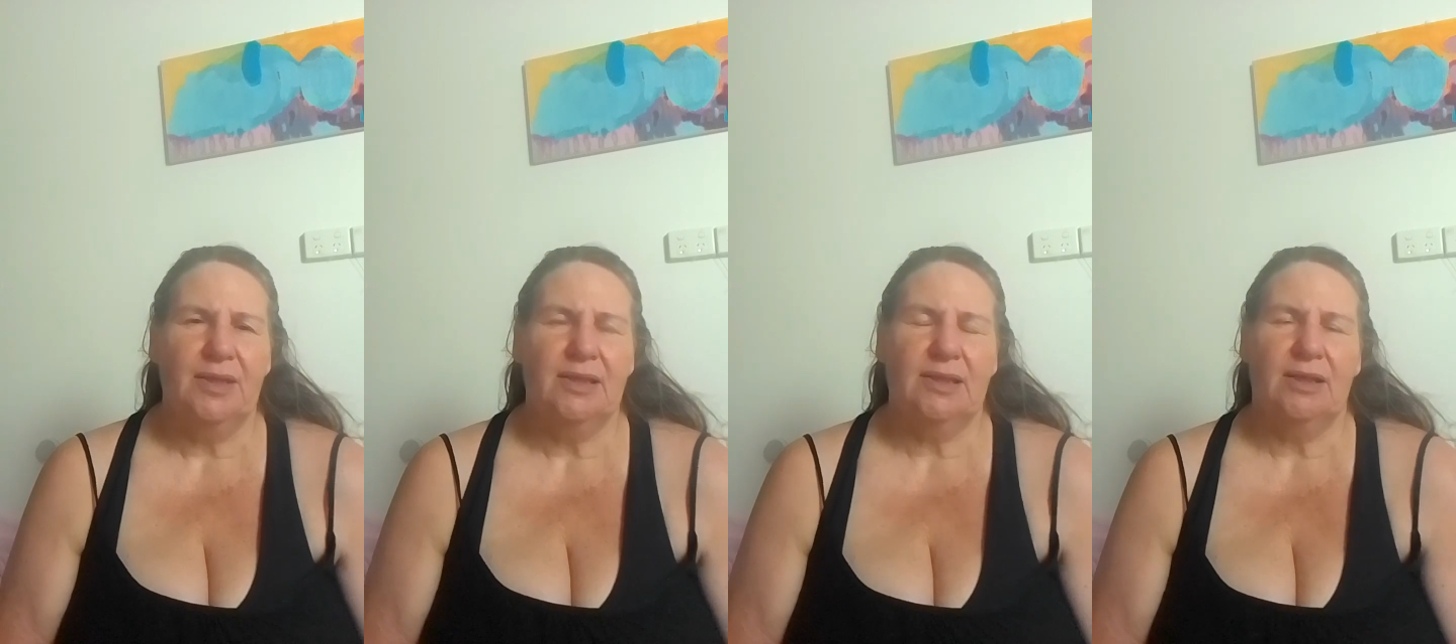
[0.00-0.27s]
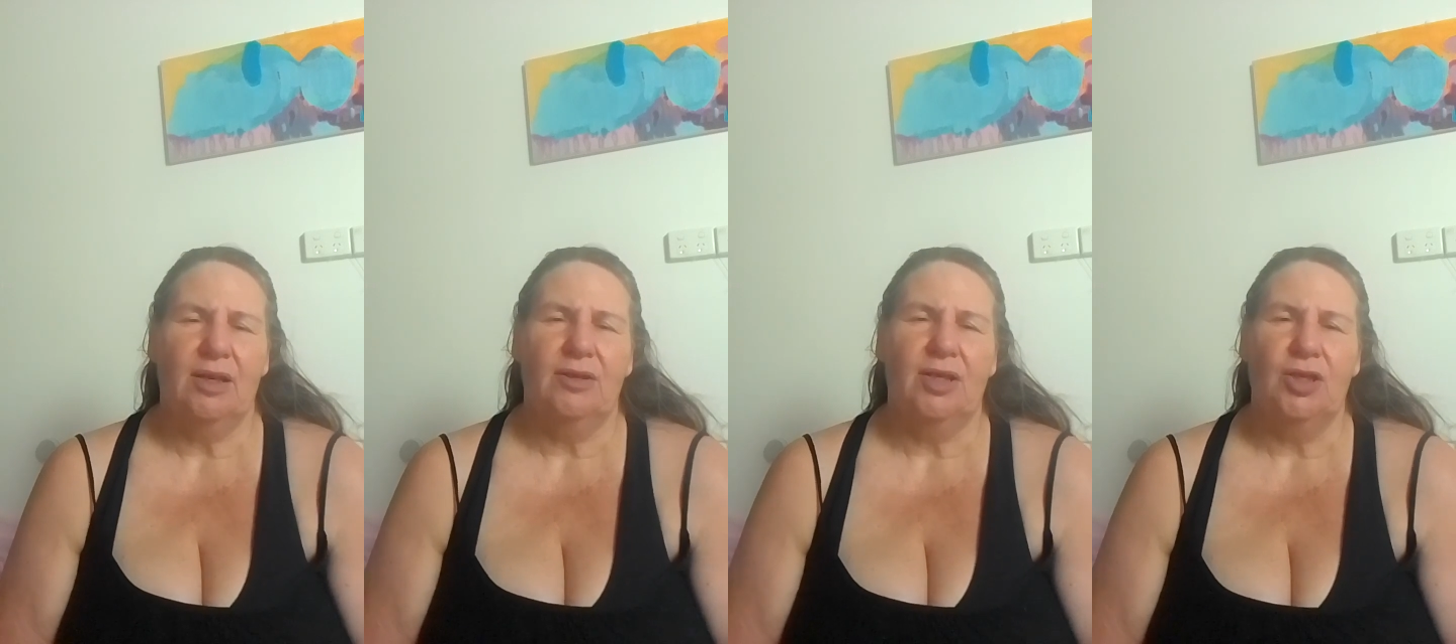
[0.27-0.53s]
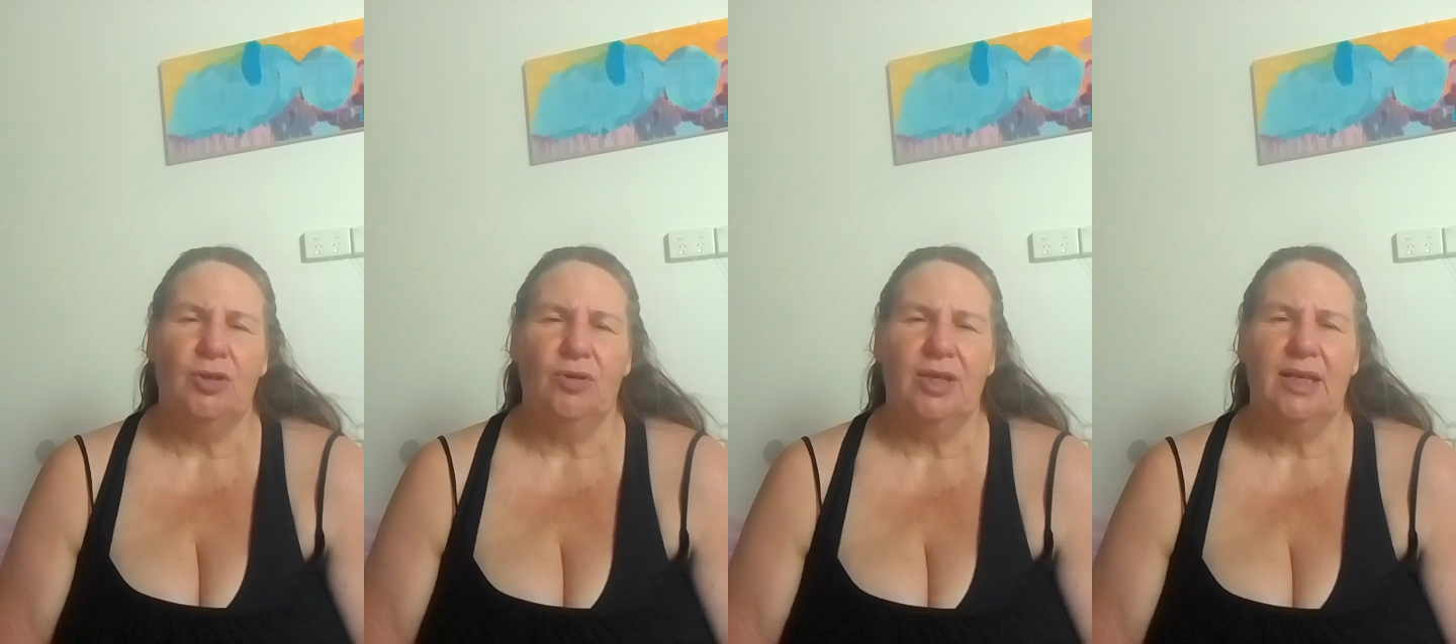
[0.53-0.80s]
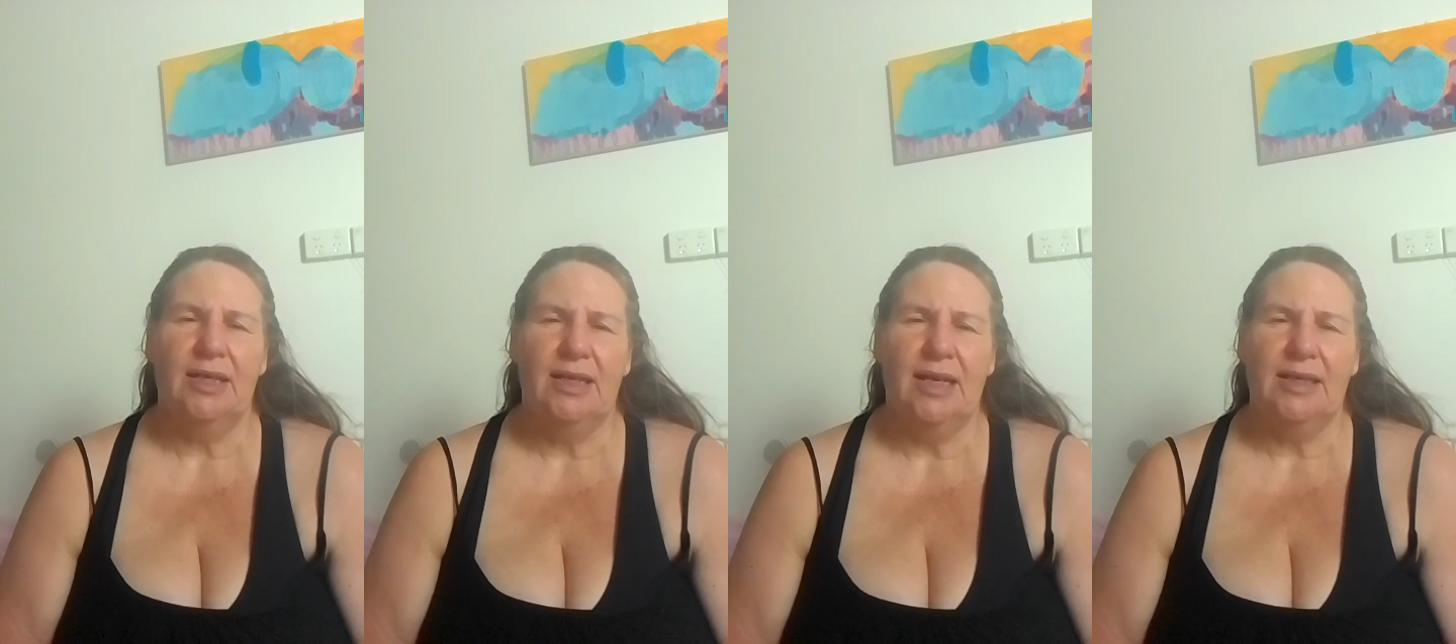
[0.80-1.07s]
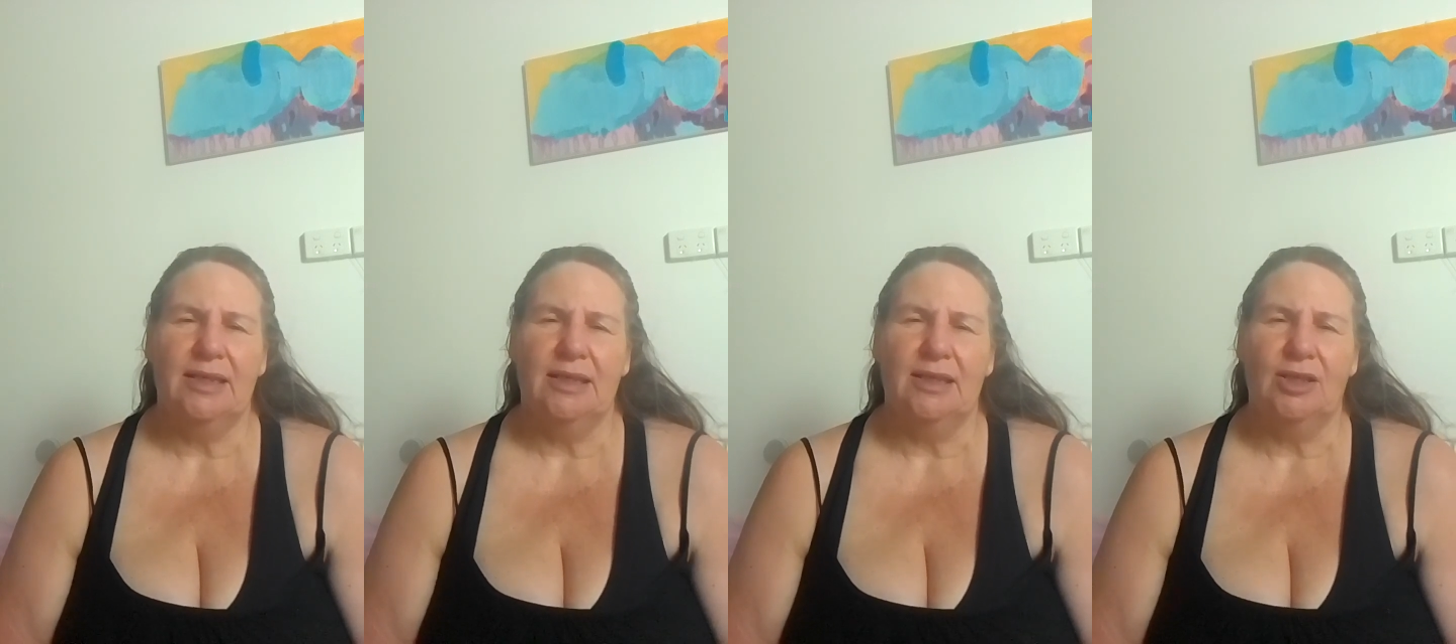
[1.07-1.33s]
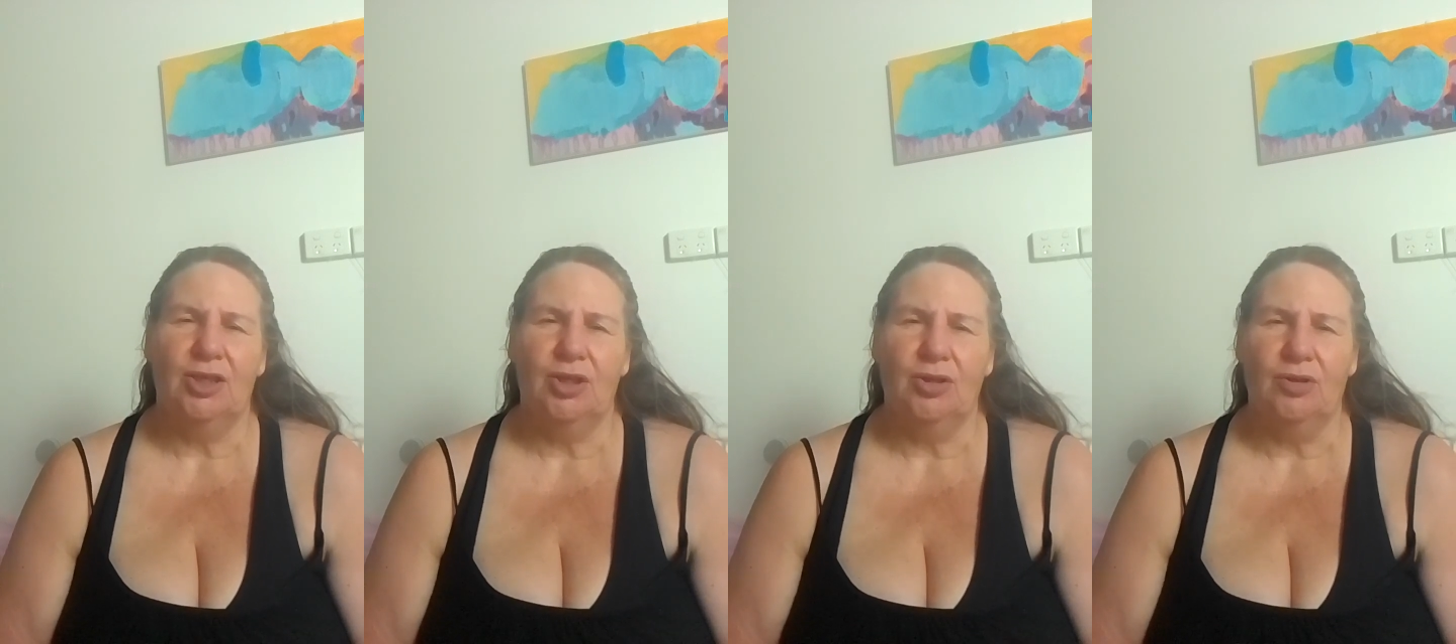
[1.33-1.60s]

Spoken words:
so that you're connecting